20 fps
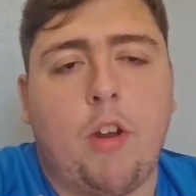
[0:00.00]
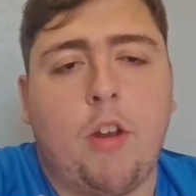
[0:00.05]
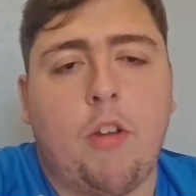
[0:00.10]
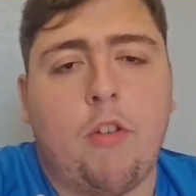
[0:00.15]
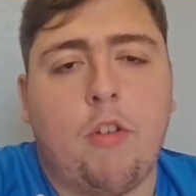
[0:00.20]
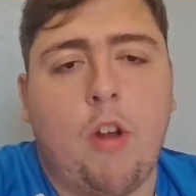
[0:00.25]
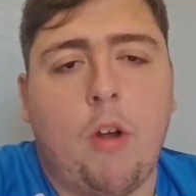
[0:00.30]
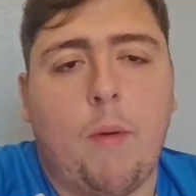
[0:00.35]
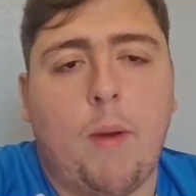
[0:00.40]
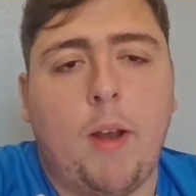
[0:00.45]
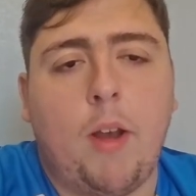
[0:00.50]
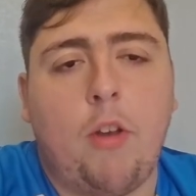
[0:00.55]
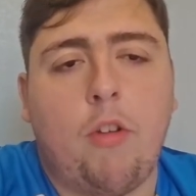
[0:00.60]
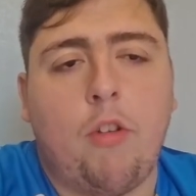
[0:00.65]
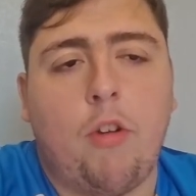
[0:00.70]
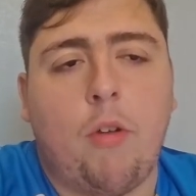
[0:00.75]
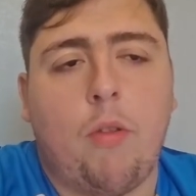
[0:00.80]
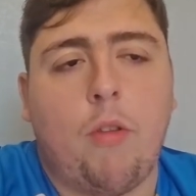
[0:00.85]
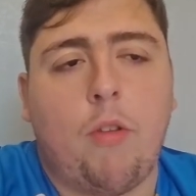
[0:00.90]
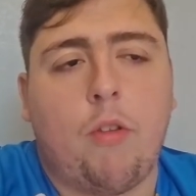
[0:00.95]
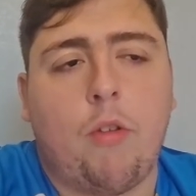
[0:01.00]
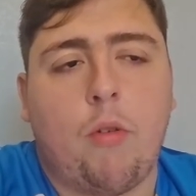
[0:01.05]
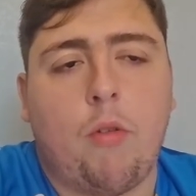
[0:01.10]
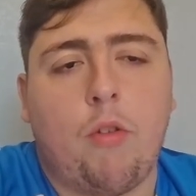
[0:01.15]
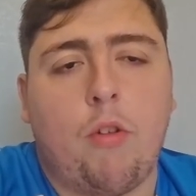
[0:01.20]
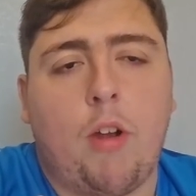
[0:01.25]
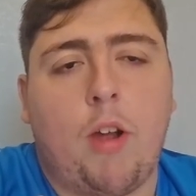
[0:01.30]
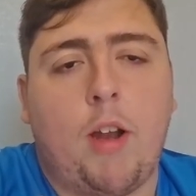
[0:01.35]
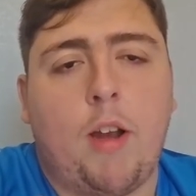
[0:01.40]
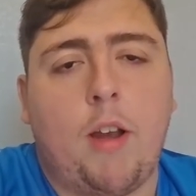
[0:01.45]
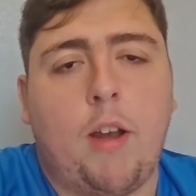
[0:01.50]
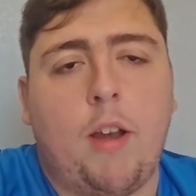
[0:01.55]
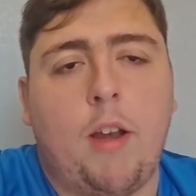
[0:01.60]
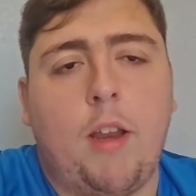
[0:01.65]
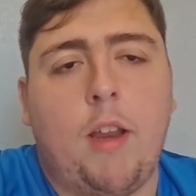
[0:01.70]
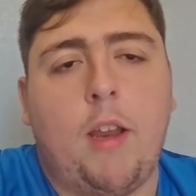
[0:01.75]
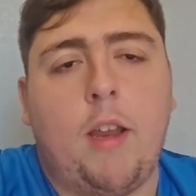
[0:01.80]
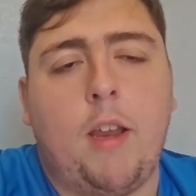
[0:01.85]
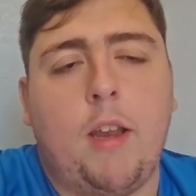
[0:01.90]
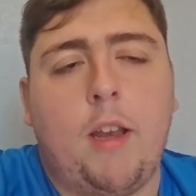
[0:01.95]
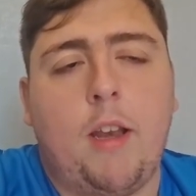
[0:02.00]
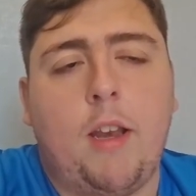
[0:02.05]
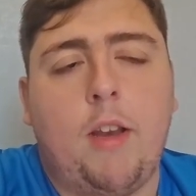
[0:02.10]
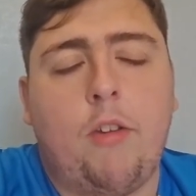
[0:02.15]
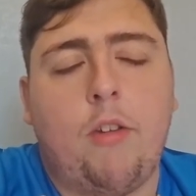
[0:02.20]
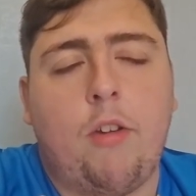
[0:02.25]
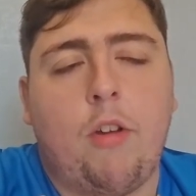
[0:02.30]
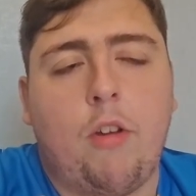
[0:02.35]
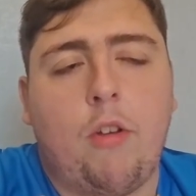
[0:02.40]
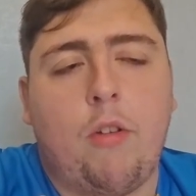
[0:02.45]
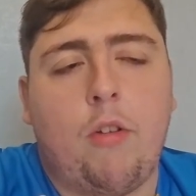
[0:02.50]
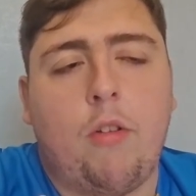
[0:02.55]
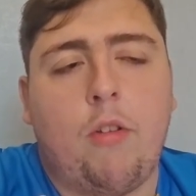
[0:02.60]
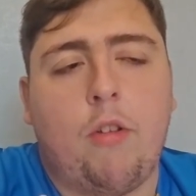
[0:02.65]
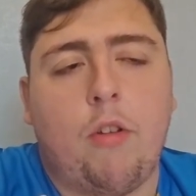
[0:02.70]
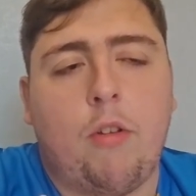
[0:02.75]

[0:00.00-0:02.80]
There's no energy on the touchline, and he needs to